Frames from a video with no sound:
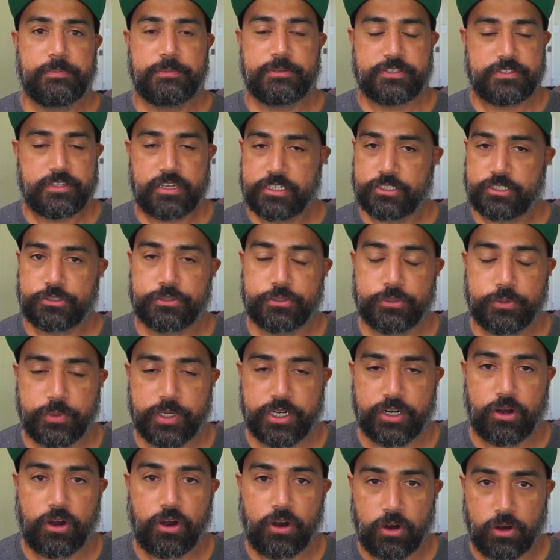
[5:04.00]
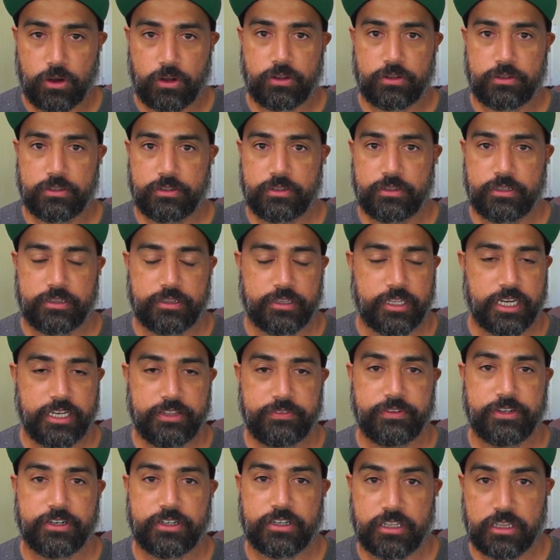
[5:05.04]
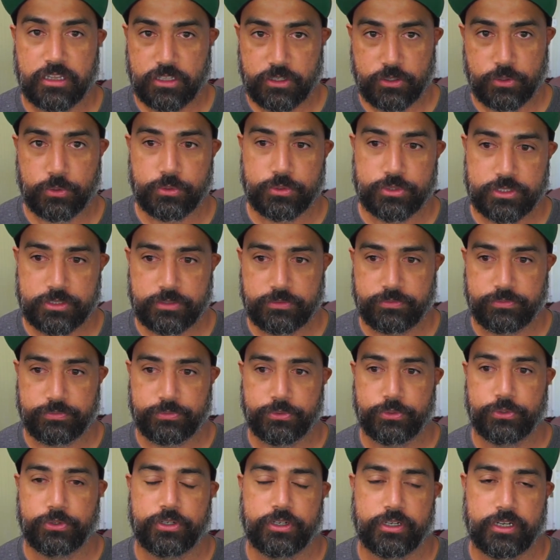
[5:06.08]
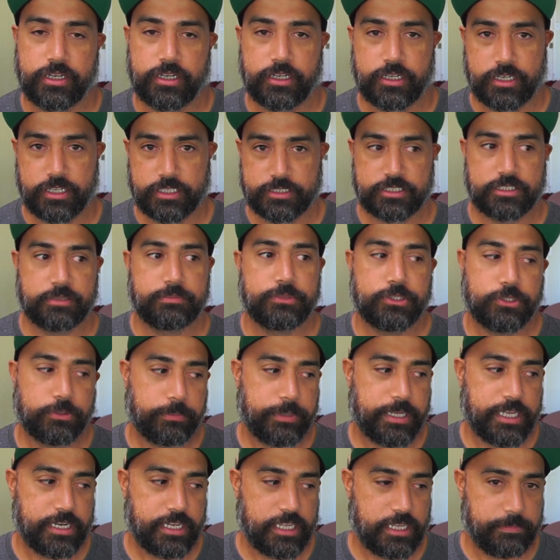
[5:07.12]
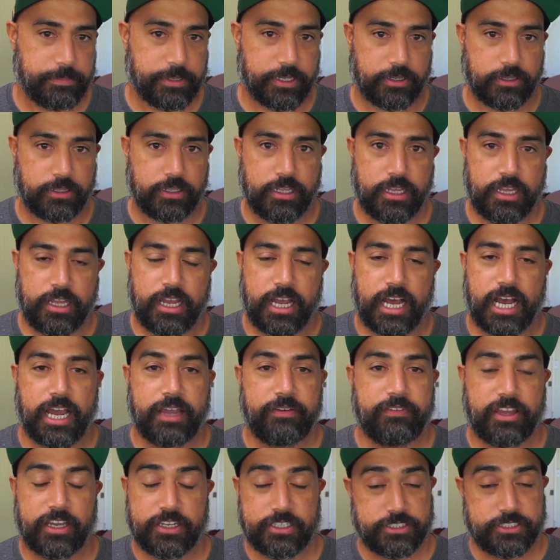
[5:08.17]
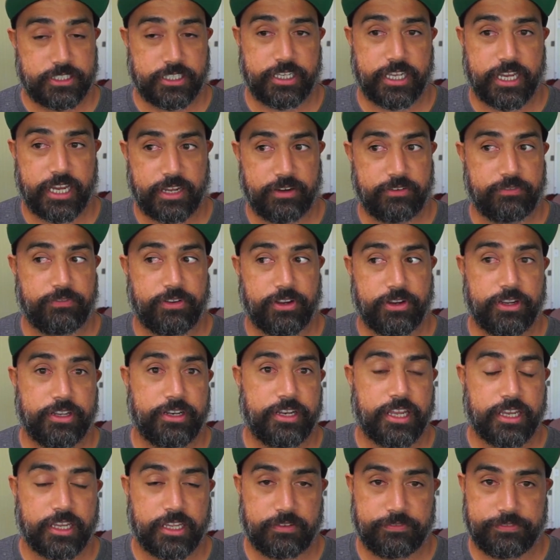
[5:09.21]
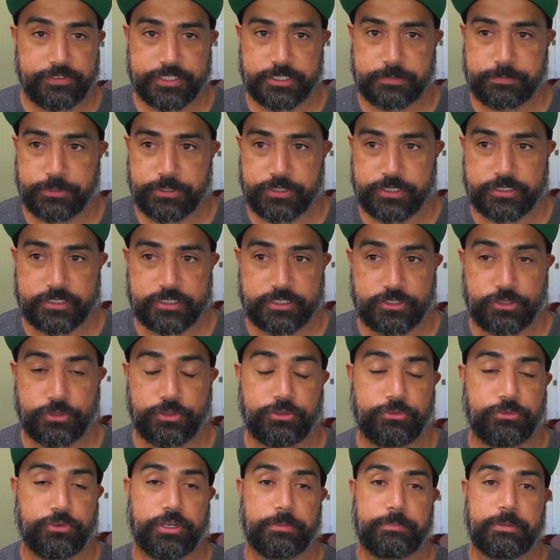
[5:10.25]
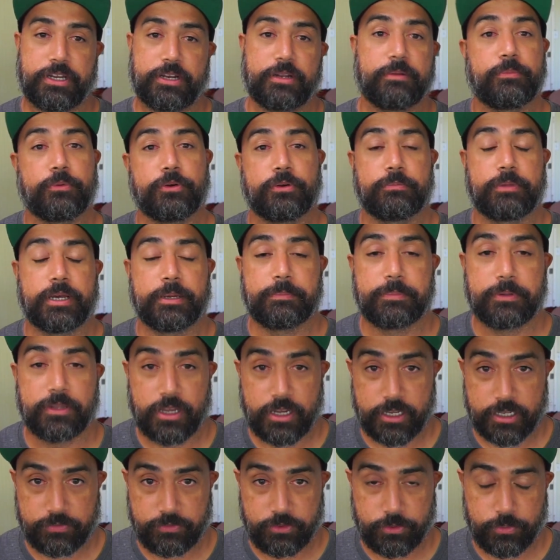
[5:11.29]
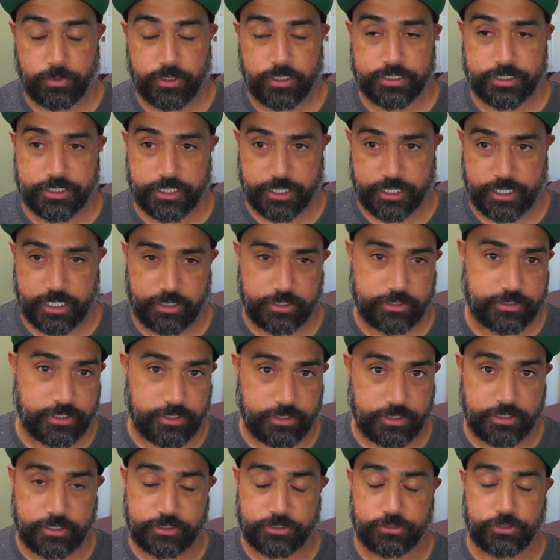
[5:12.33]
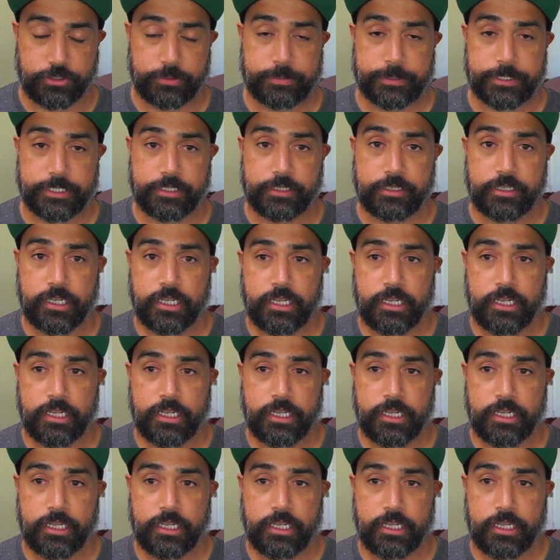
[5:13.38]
is not true at all, not even close, for a custom domain email. I've actually had very negative experiences. You can read about it more on my blog if you want to check it out. It's in the description.